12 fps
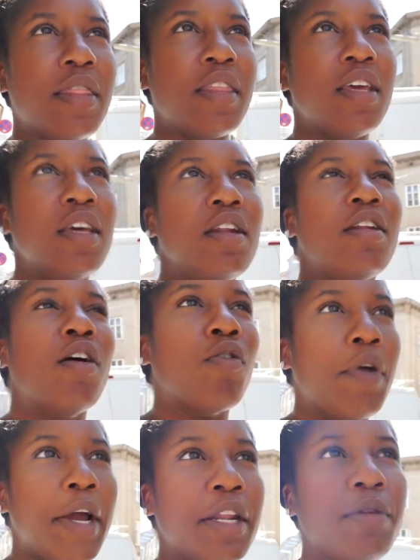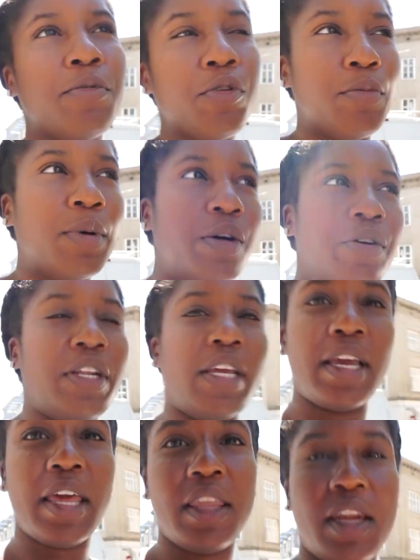and then a random new
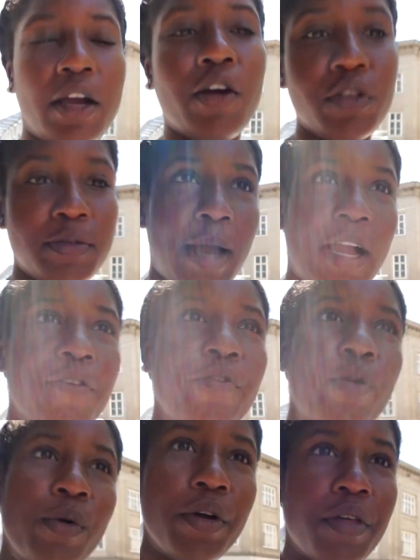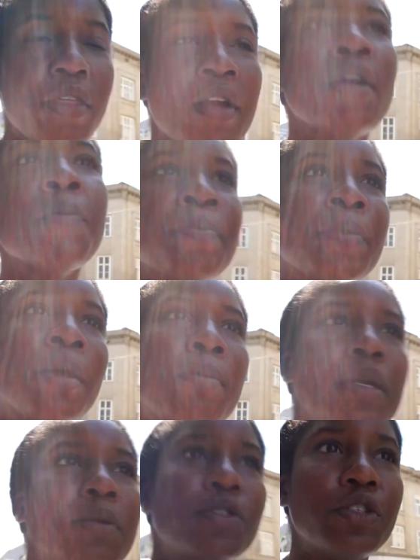building and then it goes back and forth.
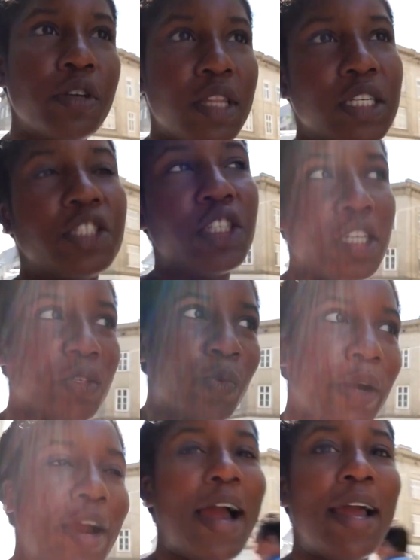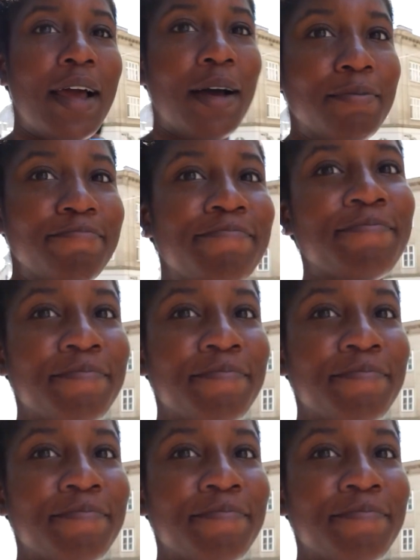But I'm sure that's just where I am.